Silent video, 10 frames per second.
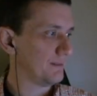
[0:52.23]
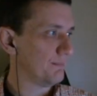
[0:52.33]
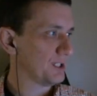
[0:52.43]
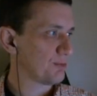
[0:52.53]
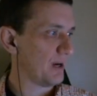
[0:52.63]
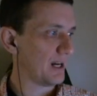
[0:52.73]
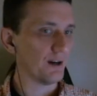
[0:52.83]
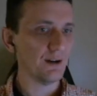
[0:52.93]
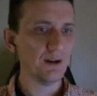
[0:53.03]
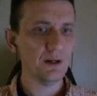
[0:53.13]
Much better.
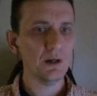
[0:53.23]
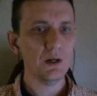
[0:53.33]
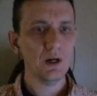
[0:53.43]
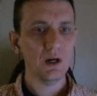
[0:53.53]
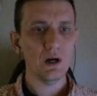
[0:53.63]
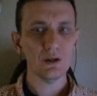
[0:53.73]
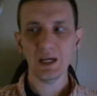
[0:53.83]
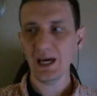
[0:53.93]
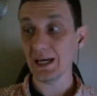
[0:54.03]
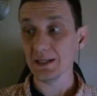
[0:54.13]

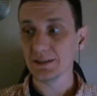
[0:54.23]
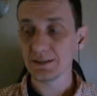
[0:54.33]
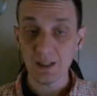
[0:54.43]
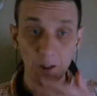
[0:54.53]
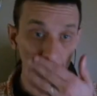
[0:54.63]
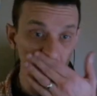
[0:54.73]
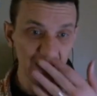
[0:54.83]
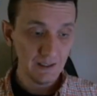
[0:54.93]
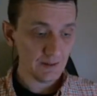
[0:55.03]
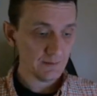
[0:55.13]
Okay, so
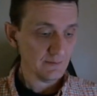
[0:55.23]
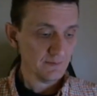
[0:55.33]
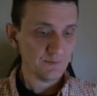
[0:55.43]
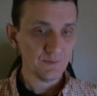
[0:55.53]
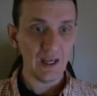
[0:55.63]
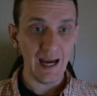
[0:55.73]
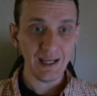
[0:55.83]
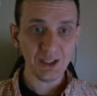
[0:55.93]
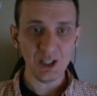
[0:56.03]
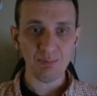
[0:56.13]

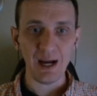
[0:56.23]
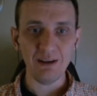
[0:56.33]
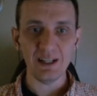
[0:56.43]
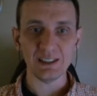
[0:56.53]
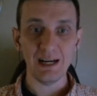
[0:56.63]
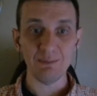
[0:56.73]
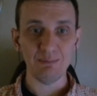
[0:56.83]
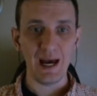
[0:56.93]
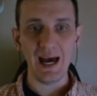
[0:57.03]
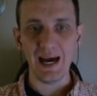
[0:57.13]
actually the bite rate's not been
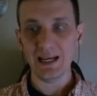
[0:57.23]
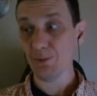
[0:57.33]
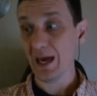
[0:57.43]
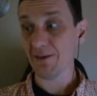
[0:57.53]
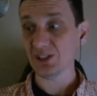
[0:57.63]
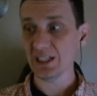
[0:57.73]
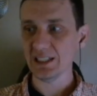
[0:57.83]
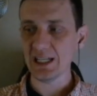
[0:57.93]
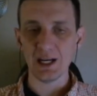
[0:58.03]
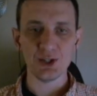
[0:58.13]
bad. Now we haven't seen a
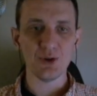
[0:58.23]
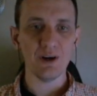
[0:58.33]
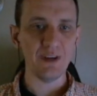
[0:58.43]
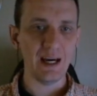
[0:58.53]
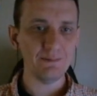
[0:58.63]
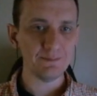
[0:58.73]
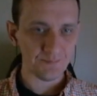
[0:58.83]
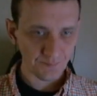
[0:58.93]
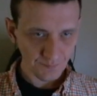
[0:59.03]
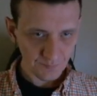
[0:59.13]
Donets Ruffe yet.
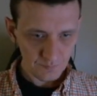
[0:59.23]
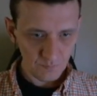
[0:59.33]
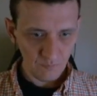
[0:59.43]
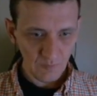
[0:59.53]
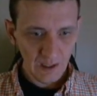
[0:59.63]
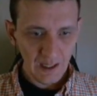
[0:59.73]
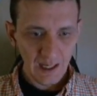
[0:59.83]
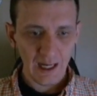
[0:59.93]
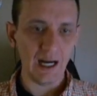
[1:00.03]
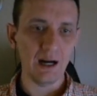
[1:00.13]

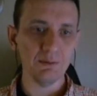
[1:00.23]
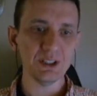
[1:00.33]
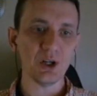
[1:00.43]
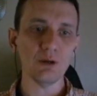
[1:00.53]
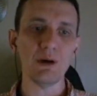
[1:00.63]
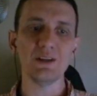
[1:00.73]
Let's talk about the